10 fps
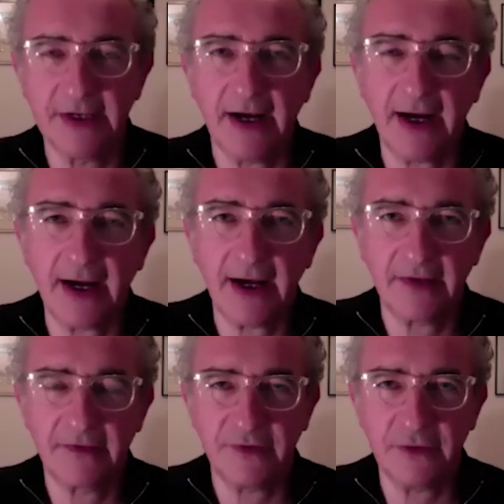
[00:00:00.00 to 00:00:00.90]
uh,
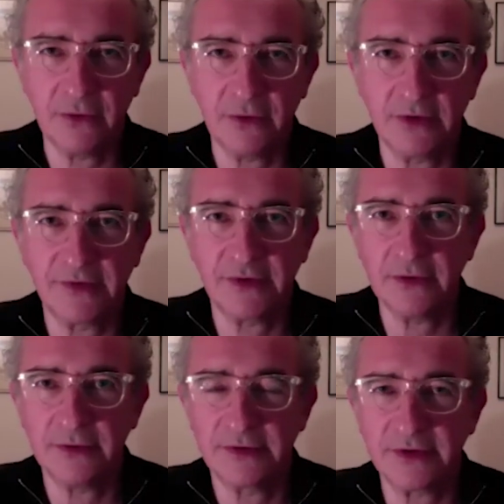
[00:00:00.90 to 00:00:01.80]
to
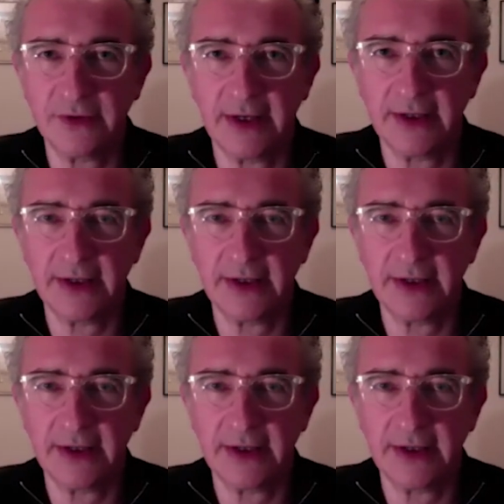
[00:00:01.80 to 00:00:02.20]
to to it,